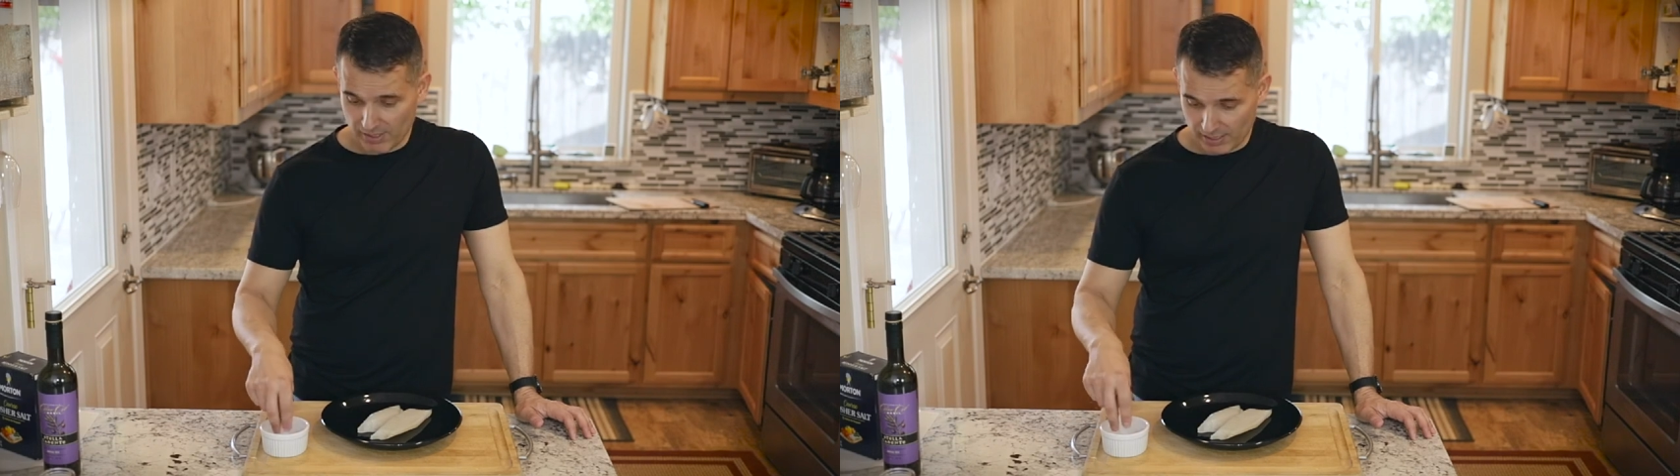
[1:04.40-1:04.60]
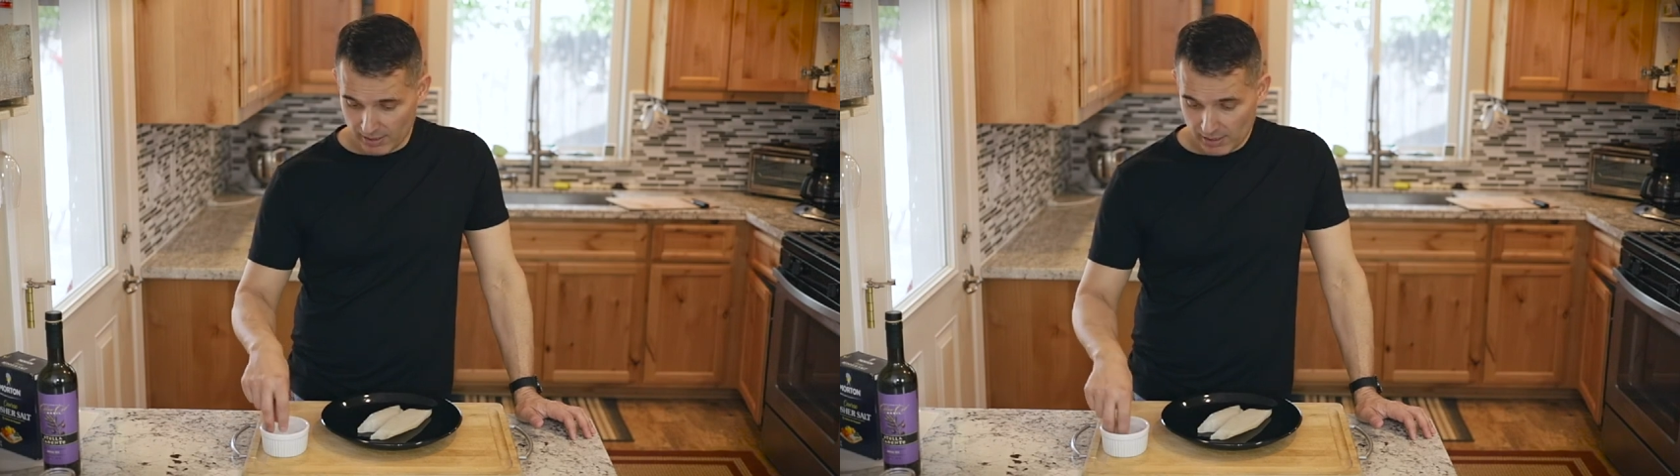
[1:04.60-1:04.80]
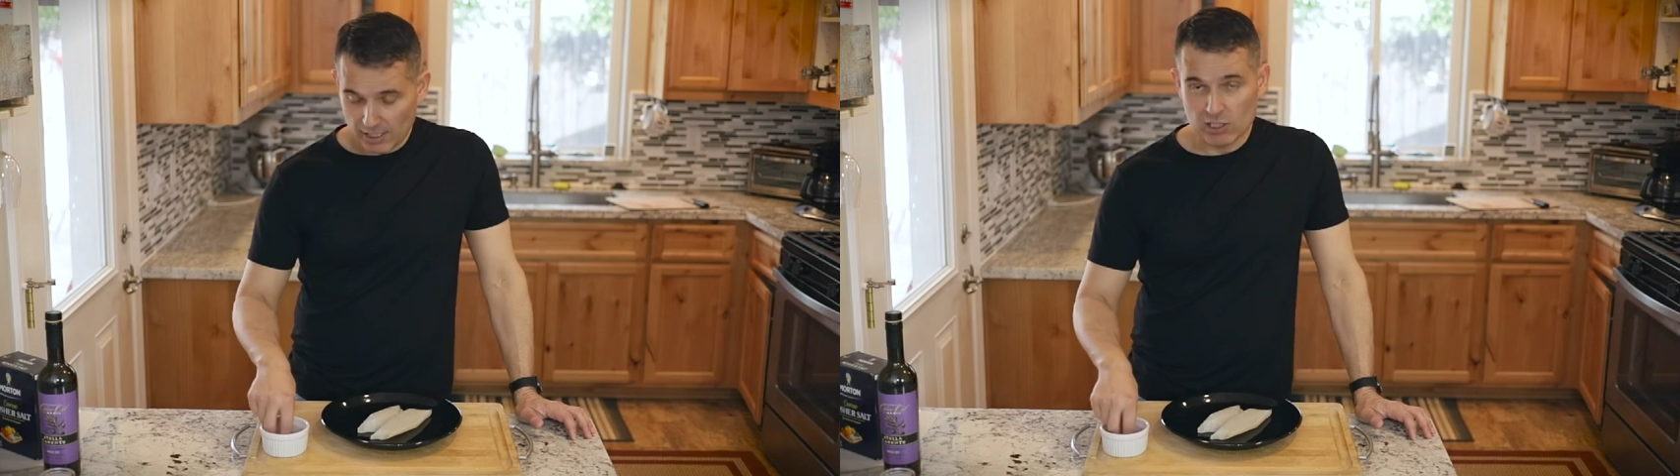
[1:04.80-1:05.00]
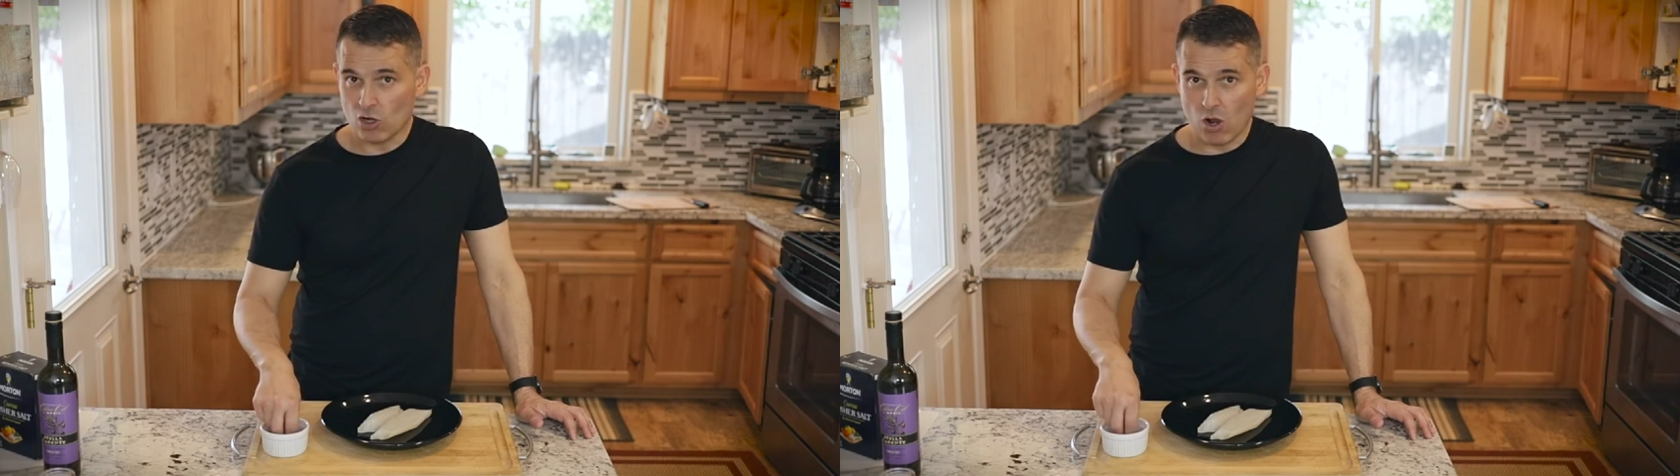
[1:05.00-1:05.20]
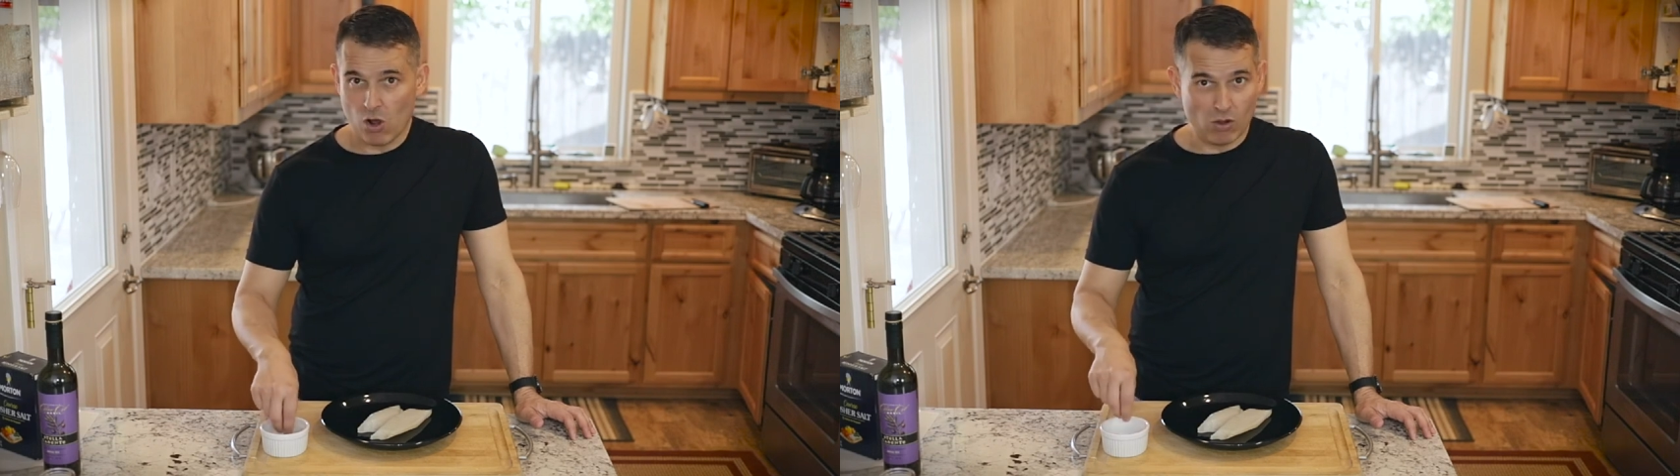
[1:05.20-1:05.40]
but it's
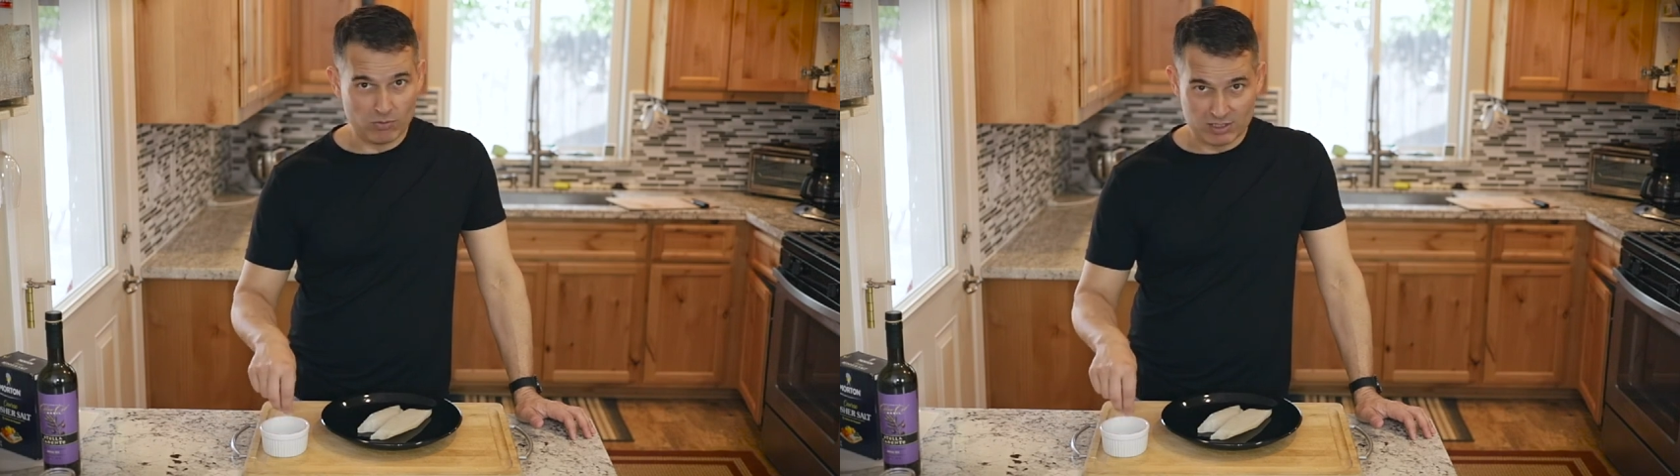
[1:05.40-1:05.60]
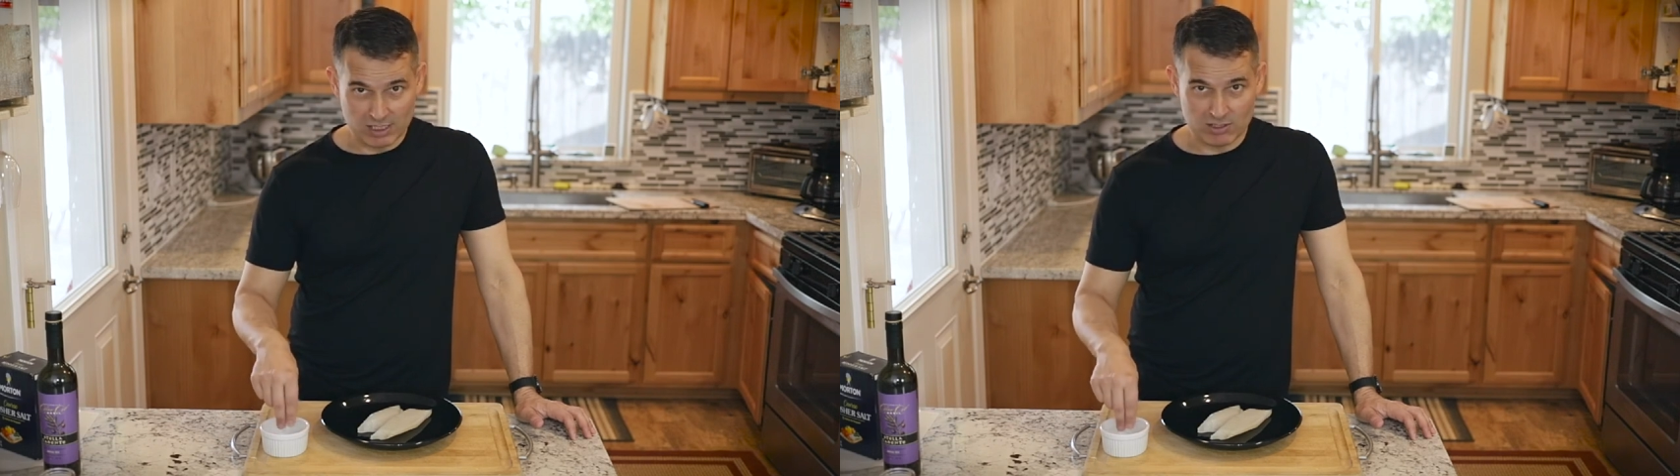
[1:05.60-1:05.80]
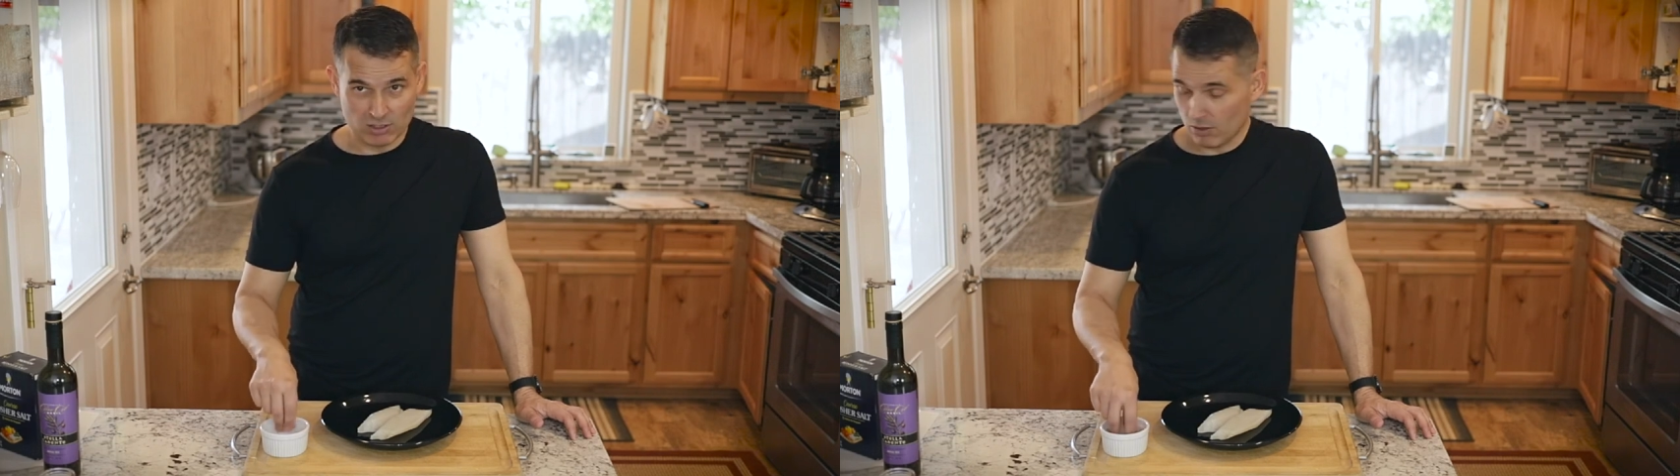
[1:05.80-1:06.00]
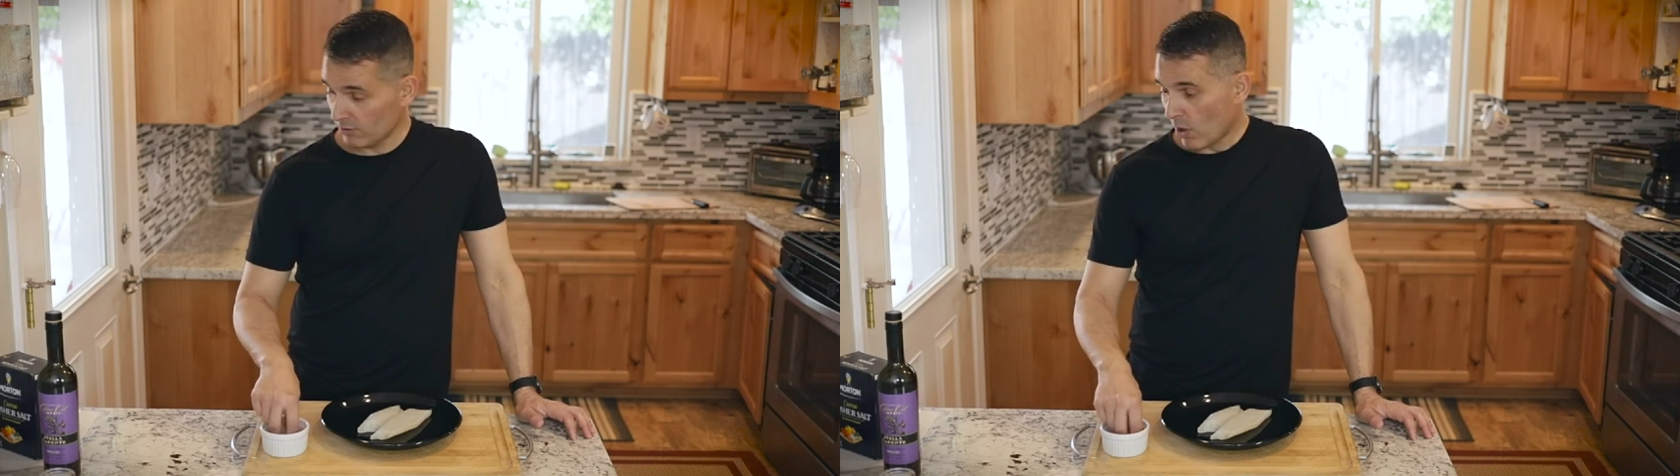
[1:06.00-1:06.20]
all sea salt.